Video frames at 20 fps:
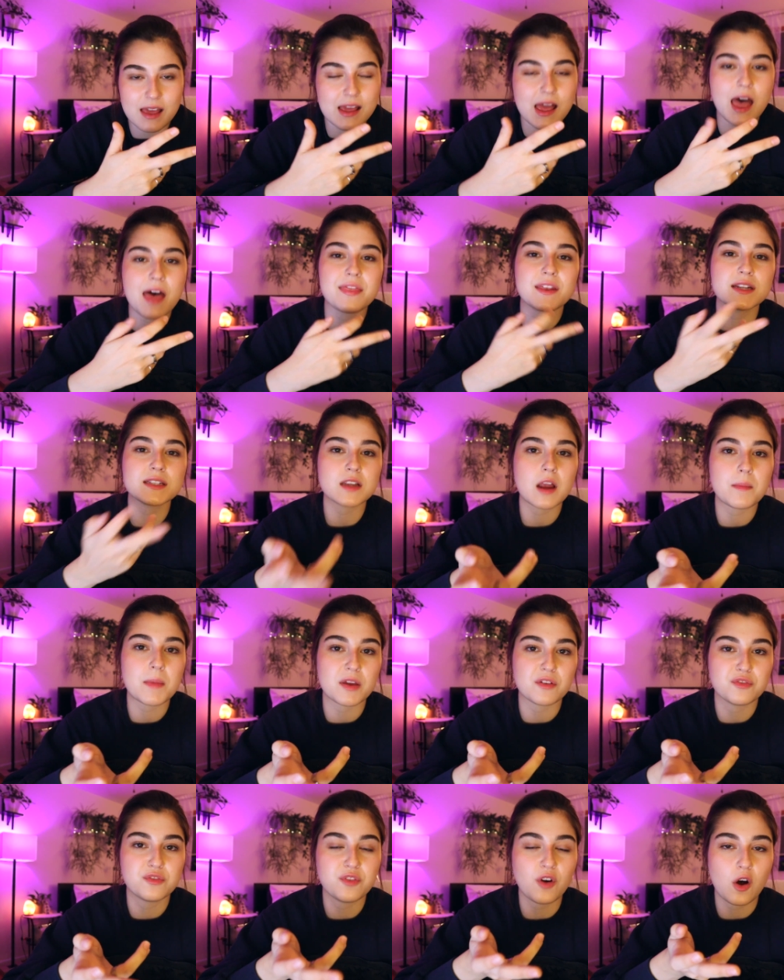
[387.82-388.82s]
uh, and then it's not
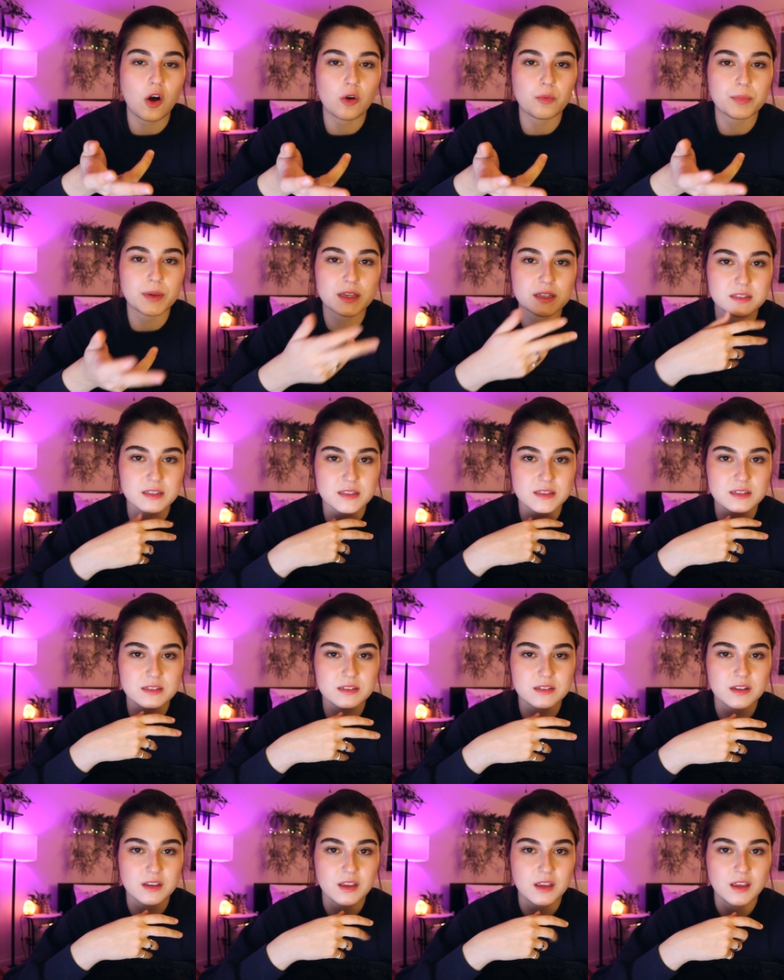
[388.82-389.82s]
my fault because
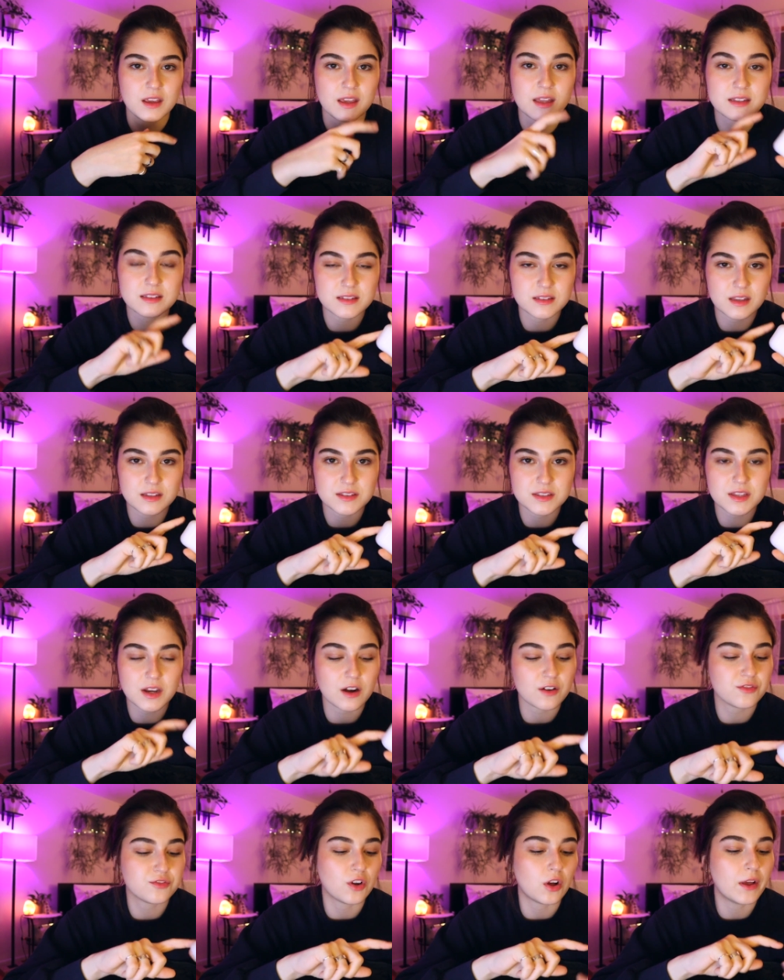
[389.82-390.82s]
it's it's it's
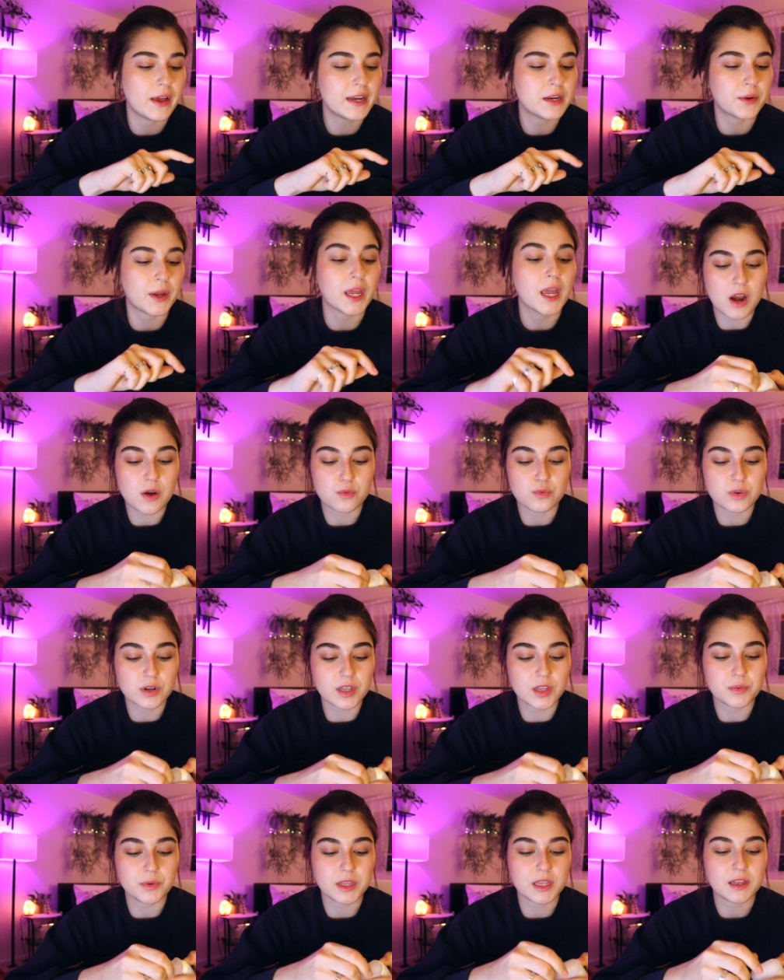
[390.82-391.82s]
their fault. Anyway, I
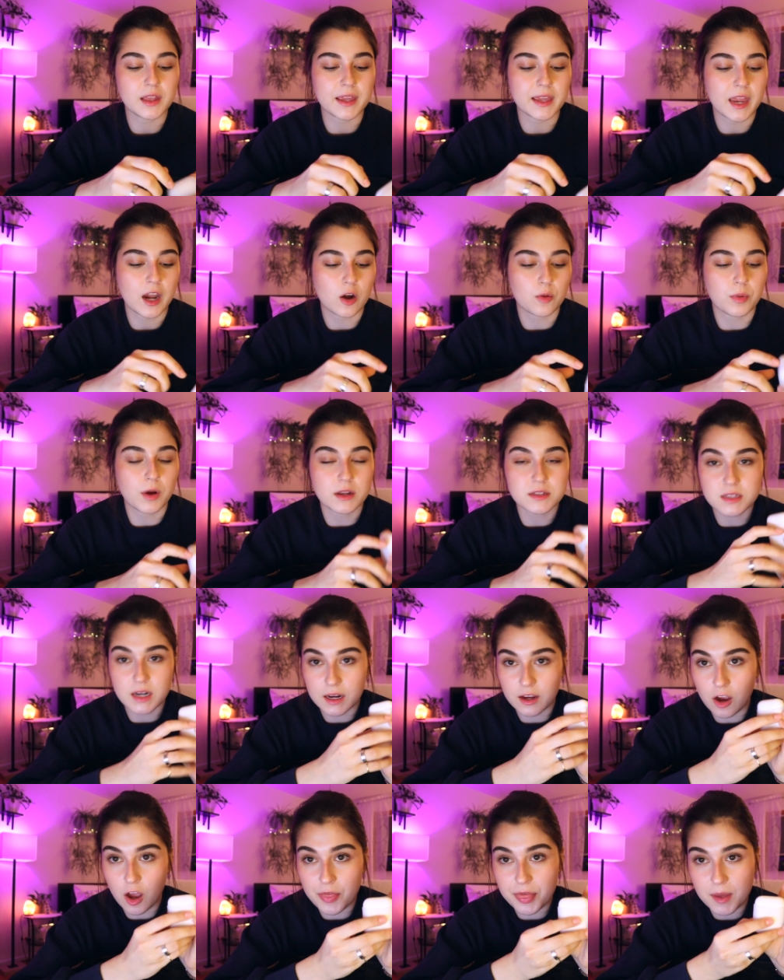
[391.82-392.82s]
really, really like AirPods and
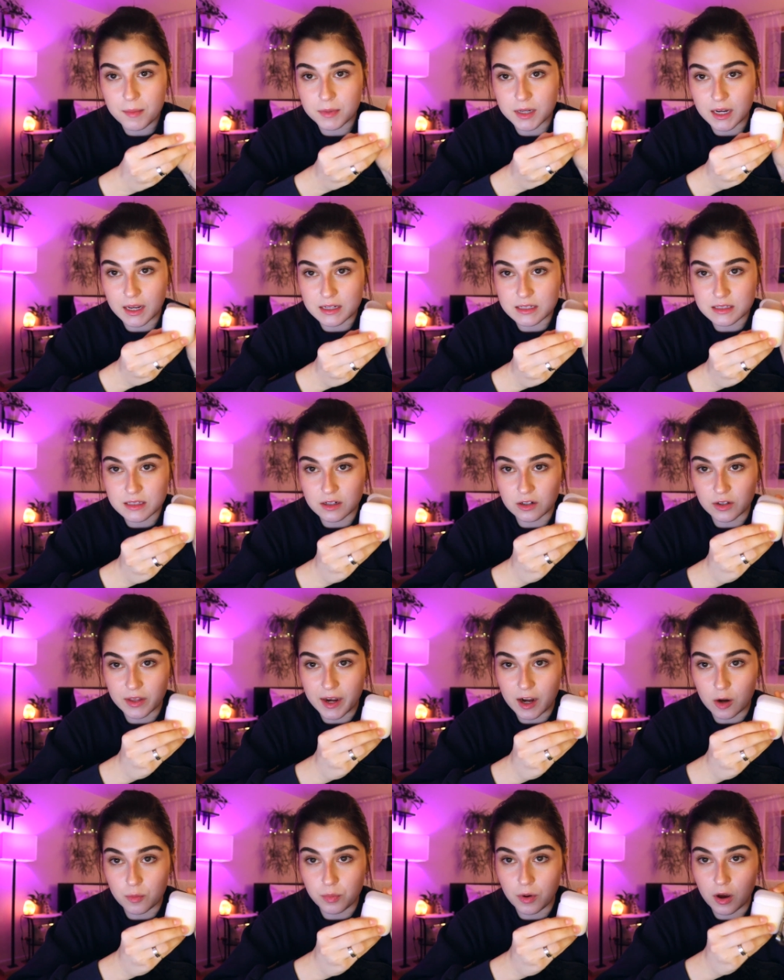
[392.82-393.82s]
I got them a nice little
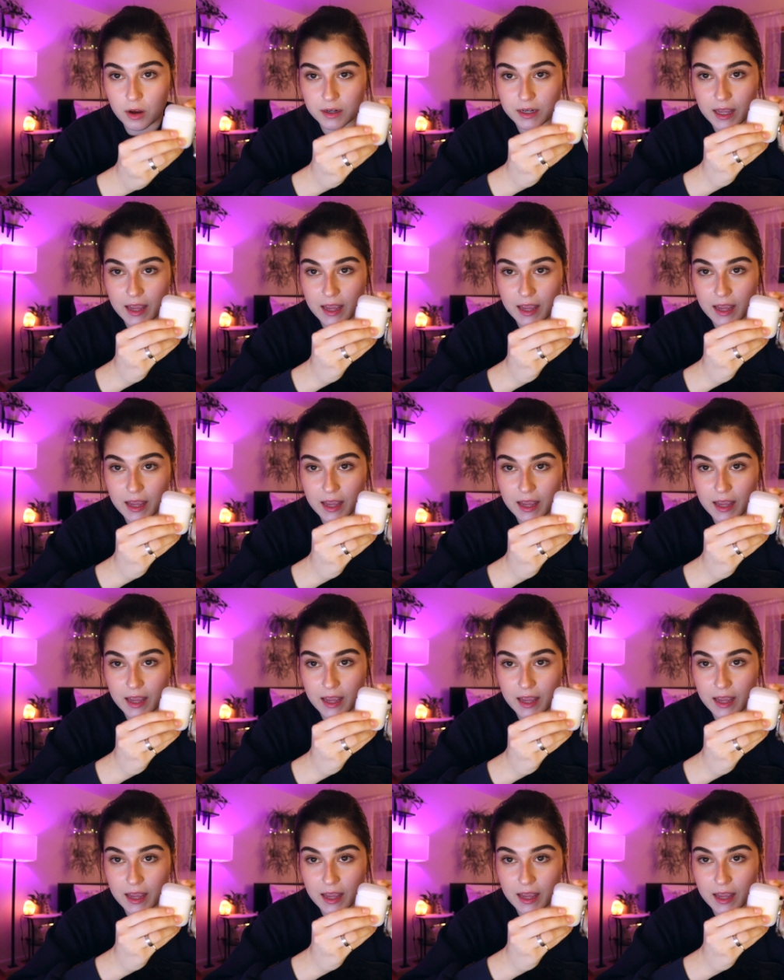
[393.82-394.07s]
AirPod